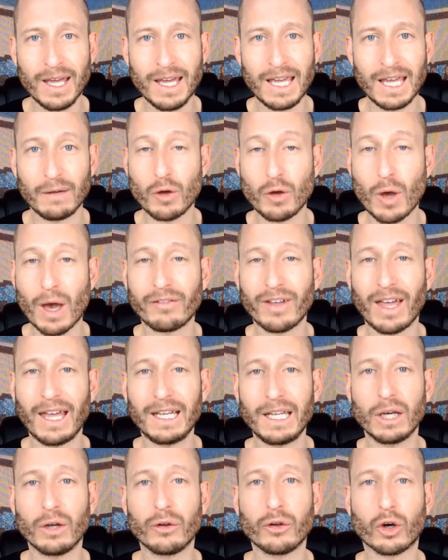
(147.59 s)
If you have
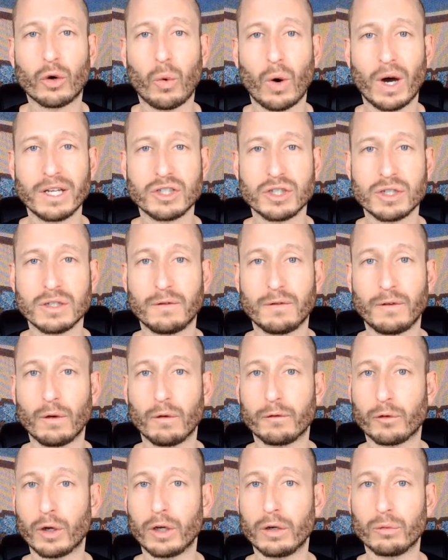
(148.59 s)
any other questions, feel
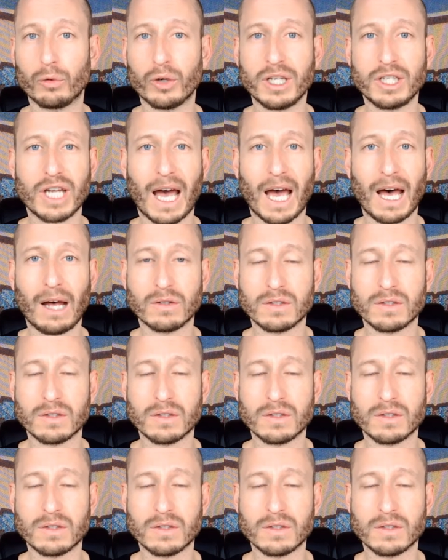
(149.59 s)
free to reach out,